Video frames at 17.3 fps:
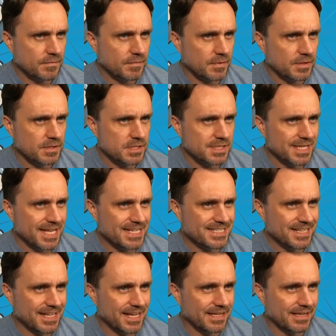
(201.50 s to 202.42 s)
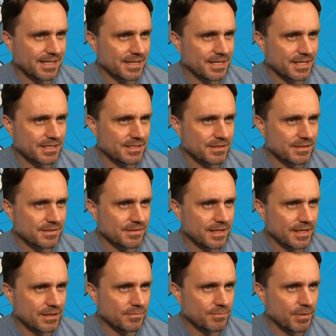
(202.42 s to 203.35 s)
Because it's less likely that
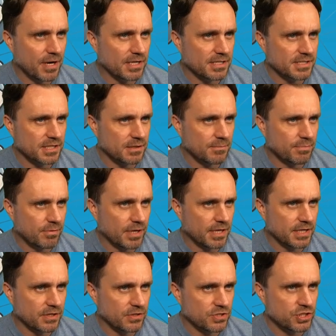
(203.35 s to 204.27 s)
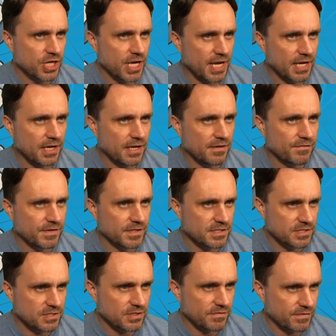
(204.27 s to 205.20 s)
that the bot's going to break your chain if
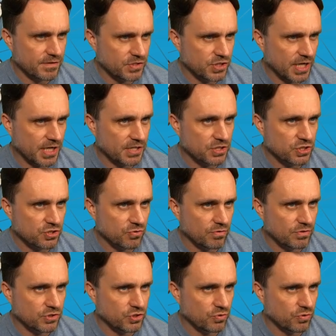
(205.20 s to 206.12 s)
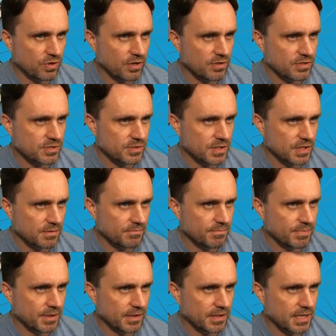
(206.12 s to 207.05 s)
it's if the chain's short, shorter, so you can
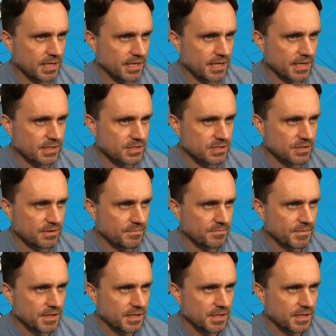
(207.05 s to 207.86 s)
bring that in next turn.